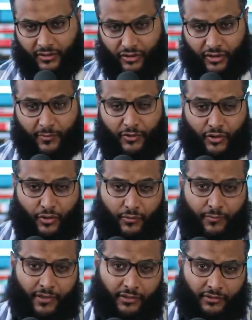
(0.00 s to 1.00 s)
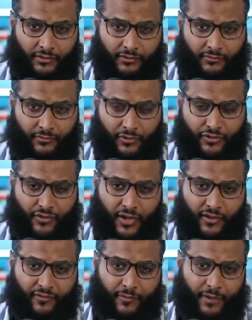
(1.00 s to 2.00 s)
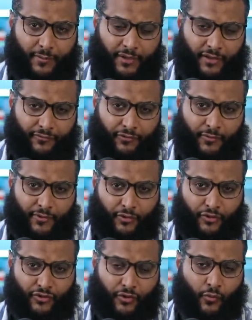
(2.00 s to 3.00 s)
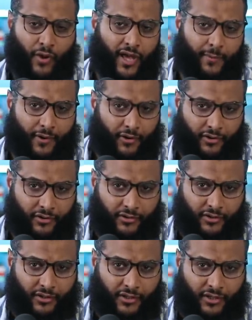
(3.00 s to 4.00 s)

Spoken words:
Should it be you, Bill, because you have a big platform and because you're a white American?